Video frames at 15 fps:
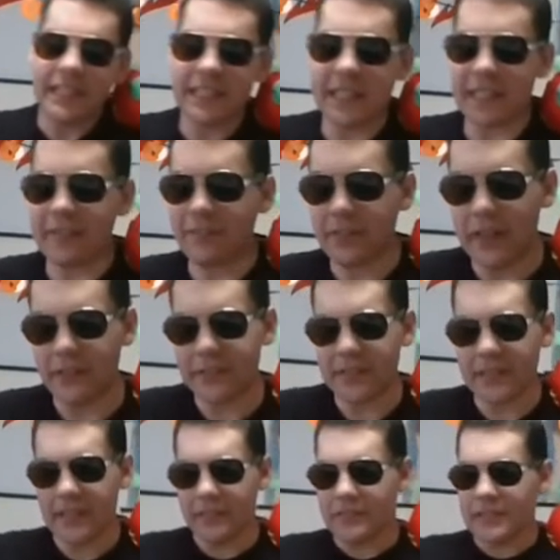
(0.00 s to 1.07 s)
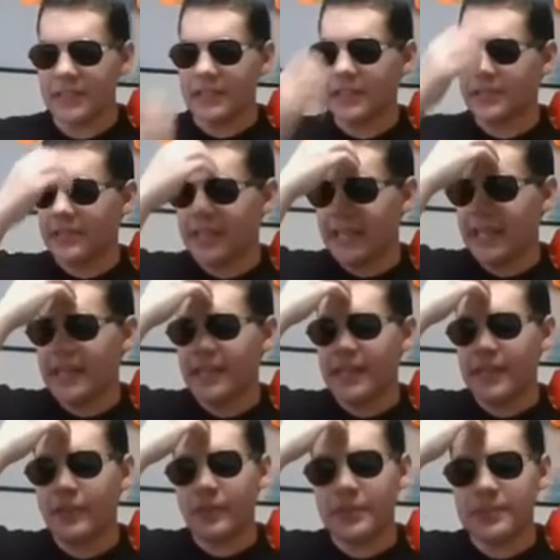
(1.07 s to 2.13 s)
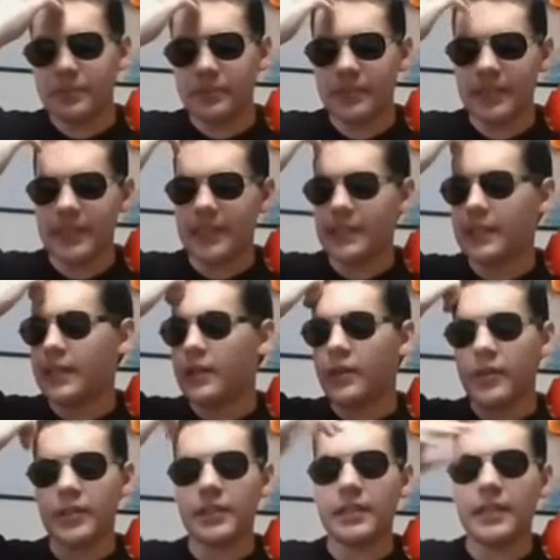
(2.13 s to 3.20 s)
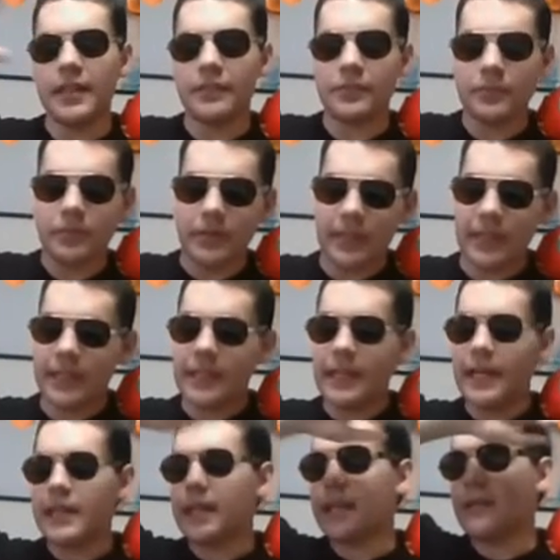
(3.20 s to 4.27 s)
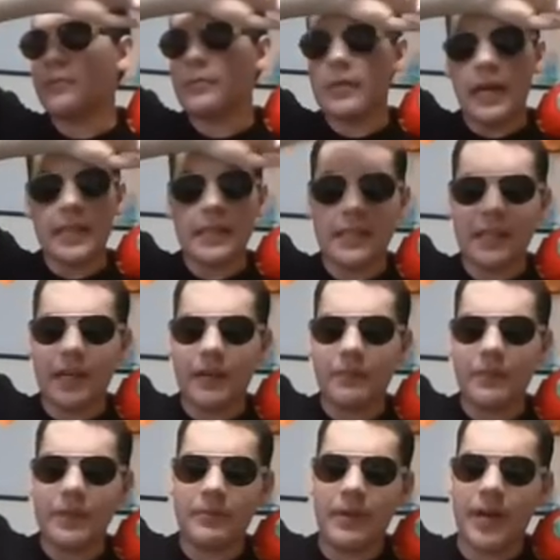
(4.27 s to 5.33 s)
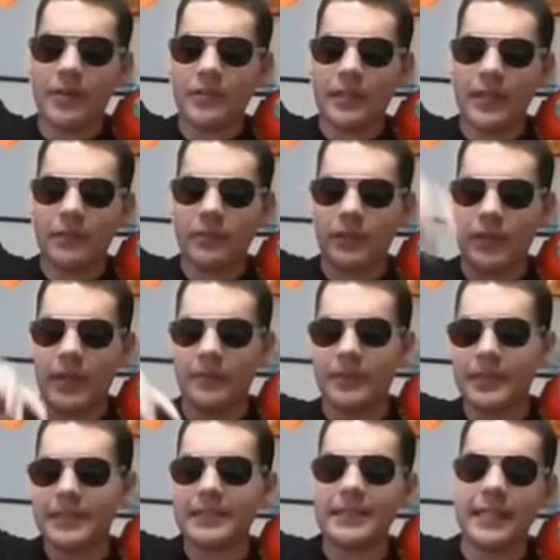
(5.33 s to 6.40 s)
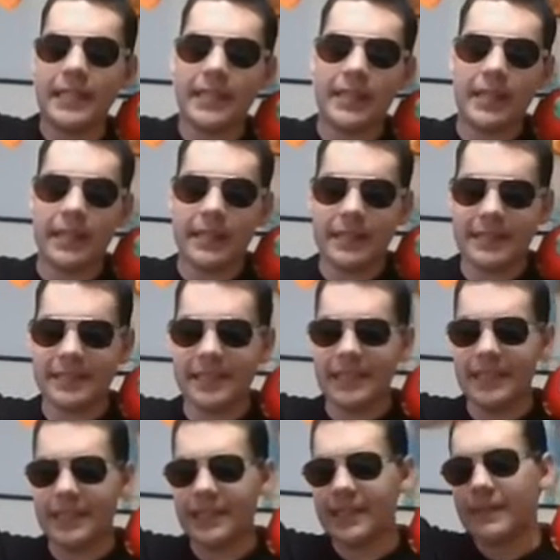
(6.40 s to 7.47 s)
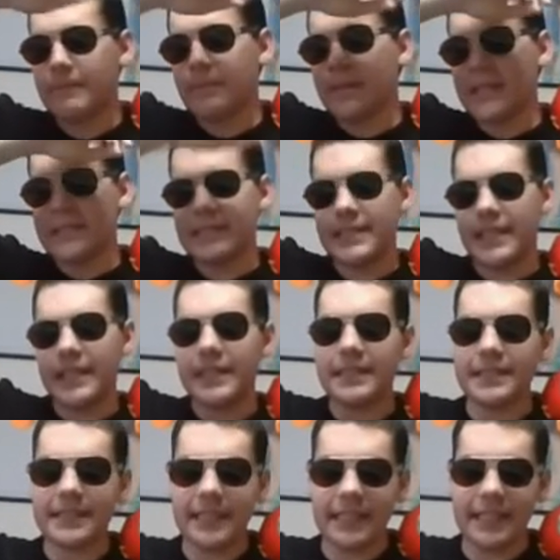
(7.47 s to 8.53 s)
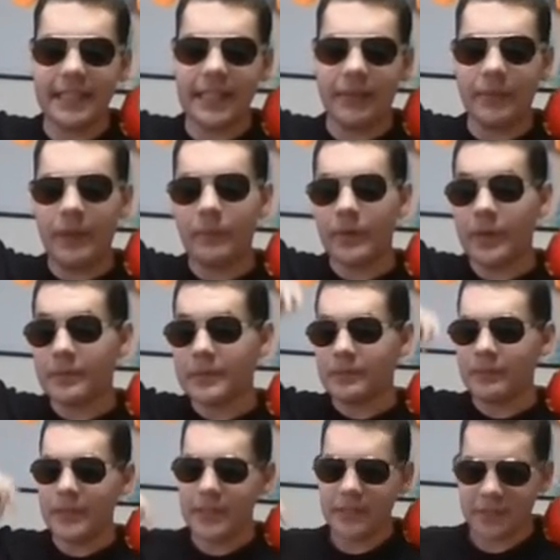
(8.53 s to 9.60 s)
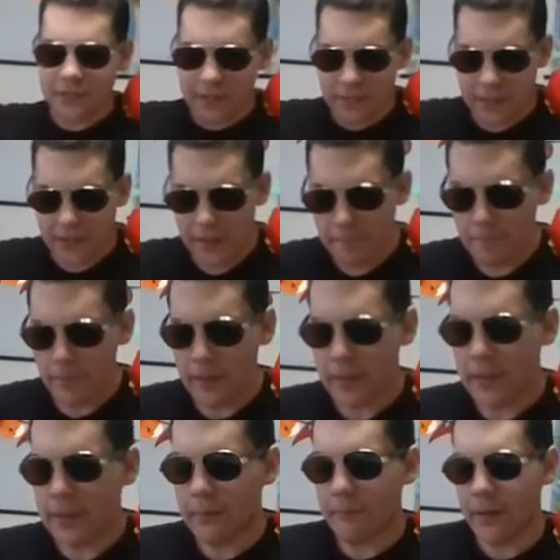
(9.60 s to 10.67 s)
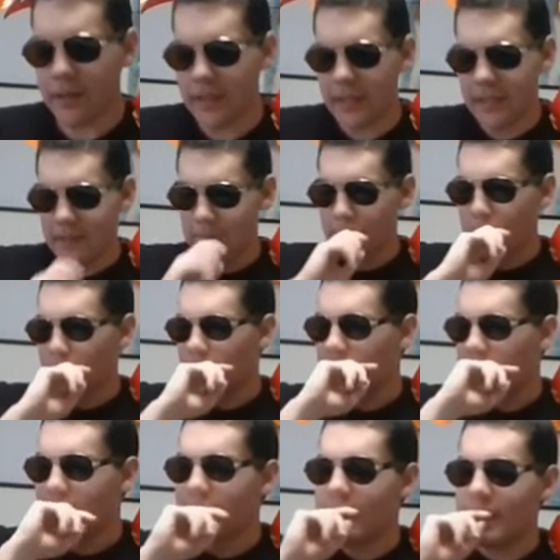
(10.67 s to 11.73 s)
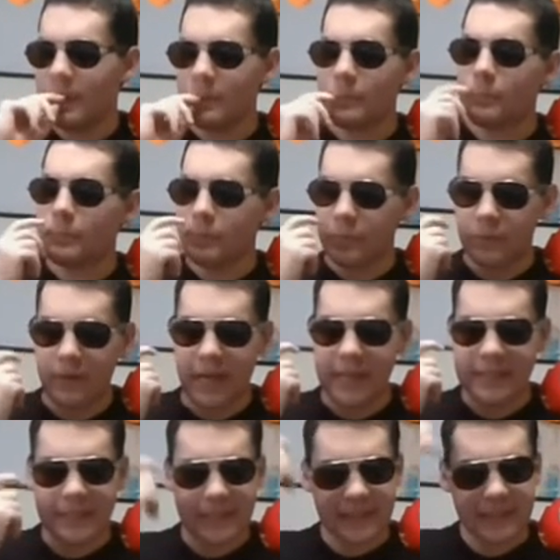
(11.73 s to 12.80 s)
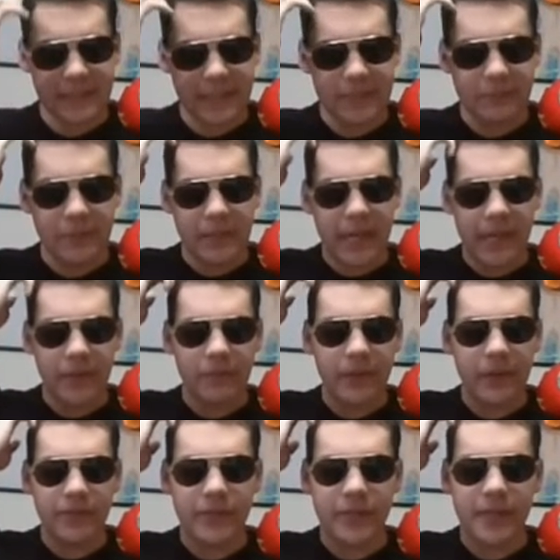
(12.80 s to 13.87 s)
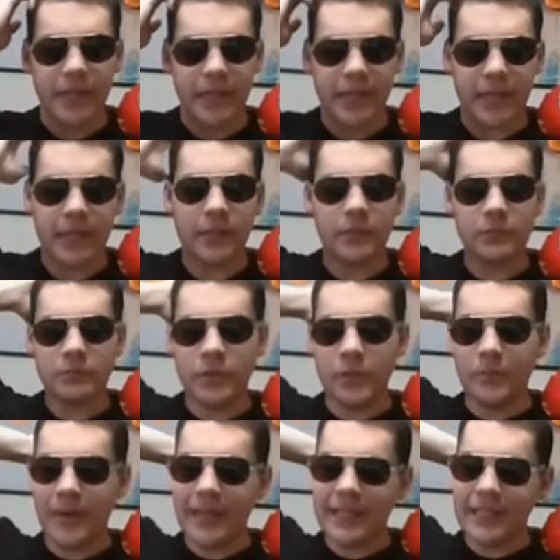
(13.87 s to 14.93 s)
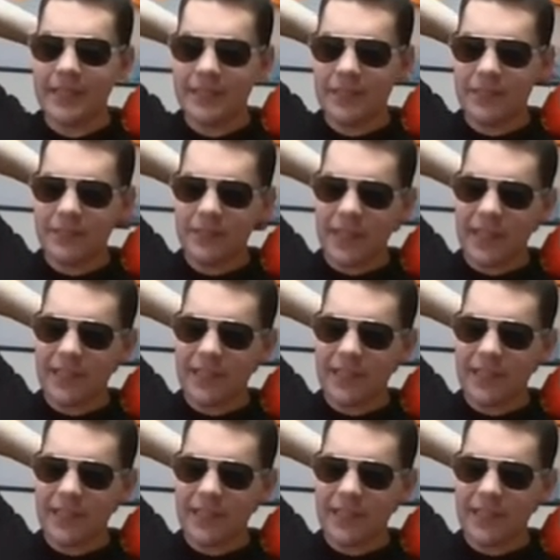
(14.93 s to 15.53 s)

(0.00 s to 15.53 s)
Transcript: like it was a it was a clear day and it was pretty like all the leaves were pretty and like we, at the top of the mountain like we were able to see the the sea see the sea and i might put up some pictures but like in practice like we i went with like a group i didn't like